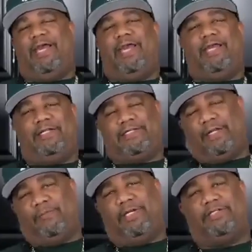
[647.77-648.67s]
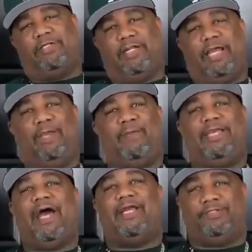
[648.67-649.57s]
hey, tell them this, AB
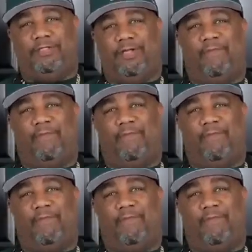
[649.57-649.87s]
got you.